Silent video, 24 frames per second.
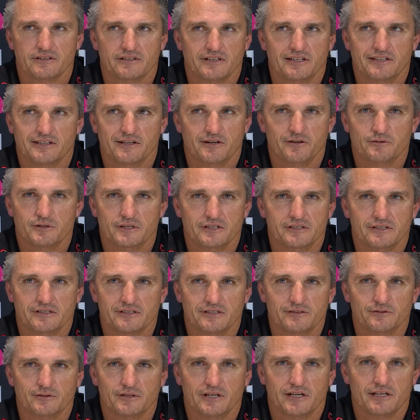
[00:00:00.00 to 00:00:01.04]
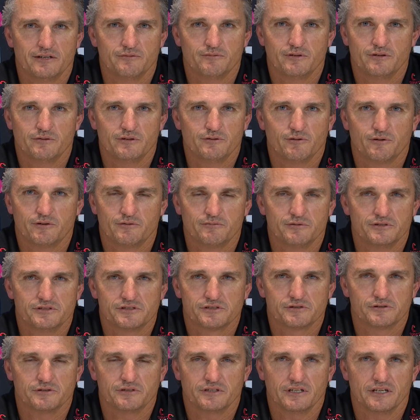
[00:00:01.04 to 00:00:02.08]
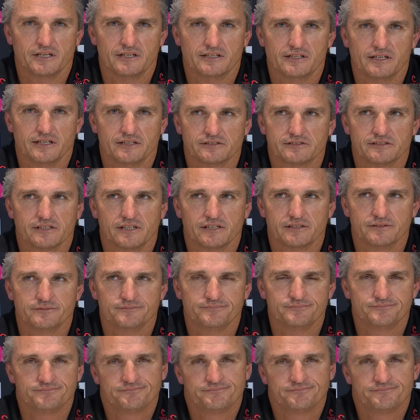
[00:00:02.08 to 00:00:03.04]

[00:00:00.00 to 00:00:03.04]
they know we we had them where we wanted, we just couldn't get it done. So,